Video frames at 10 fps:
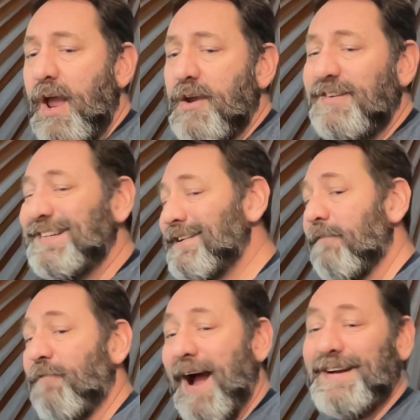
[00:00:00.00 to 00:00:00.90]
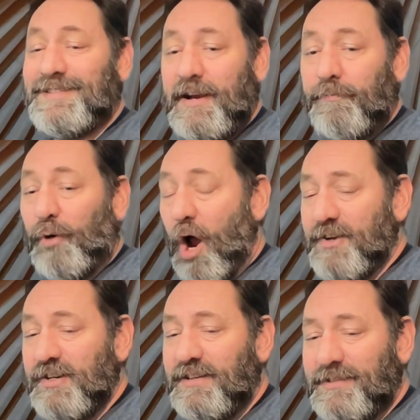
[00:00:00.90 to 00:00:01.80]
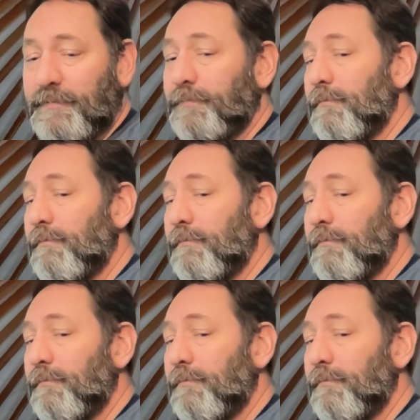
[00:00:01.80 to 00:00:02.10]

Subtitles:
you need to define a set of projects